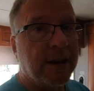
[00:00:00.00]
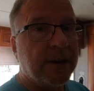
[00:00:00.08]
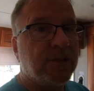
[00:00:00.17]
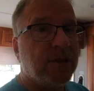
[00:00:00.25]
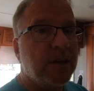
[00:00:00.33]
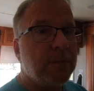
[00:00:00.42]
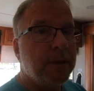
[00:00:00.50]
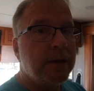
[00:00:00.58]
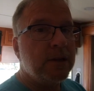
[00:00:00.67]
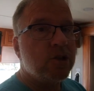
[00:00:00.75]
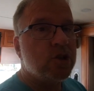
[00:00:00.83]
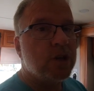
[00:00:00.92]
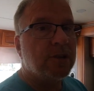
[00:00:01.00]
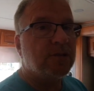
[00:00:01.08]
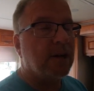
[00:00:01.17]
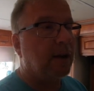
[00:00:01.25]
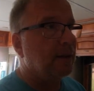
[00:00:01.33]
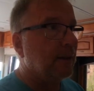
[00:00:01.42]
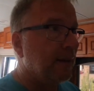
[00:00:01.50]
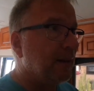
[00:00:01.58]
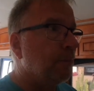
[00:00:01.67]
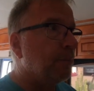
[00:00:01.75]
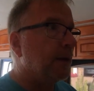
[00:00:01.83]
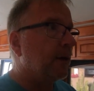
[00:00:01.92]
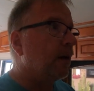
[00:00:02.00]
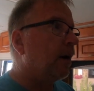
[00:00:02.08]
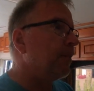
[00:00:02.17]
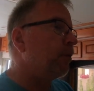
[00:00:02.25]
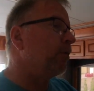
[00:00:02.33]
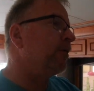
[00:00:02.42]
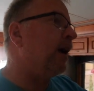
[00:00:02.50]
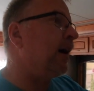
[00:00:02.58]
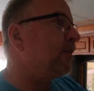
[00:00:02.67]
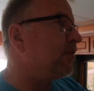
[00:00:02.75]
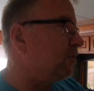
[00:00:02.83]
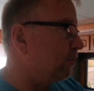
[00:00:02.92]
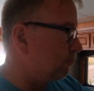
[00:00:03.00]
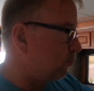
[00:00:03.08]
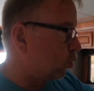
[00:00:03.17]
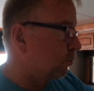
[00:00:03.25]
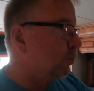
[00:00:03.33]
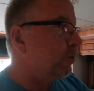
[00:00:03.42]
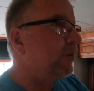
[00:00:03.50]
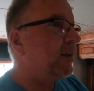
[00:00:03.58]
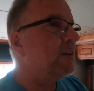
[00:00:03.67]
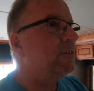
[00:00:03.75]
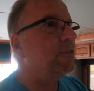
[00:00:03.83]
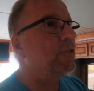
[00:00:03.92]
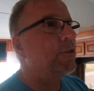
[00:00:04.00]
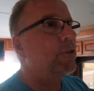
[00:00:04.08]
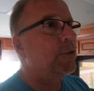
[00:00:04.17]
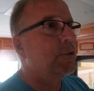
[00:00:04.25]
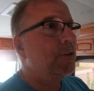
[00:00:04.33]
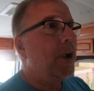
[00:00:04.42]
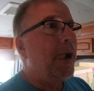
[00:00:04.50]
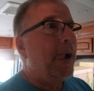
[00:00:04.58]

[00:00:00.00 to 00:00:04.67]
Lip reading: It's going to be just a little bit. I mean, we've got some more moving in to do.